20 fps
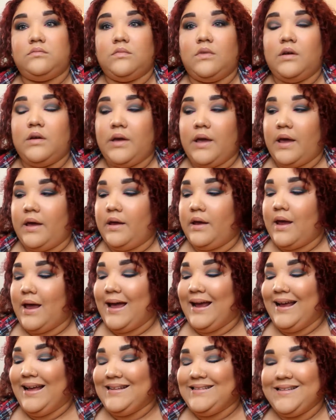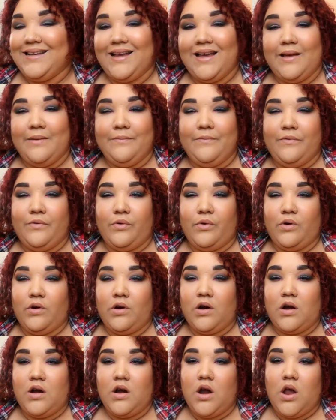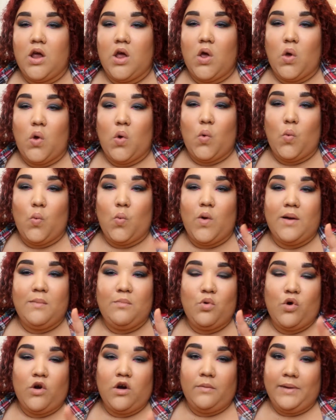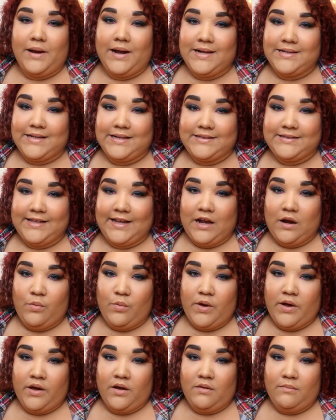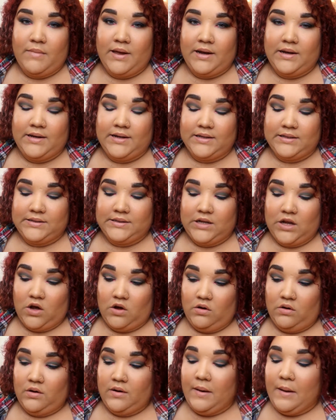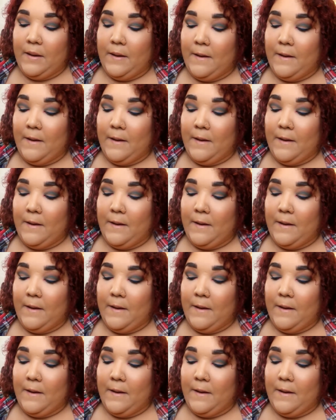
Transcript: Okay, I got time for one more because I said I wasn't going to make this long.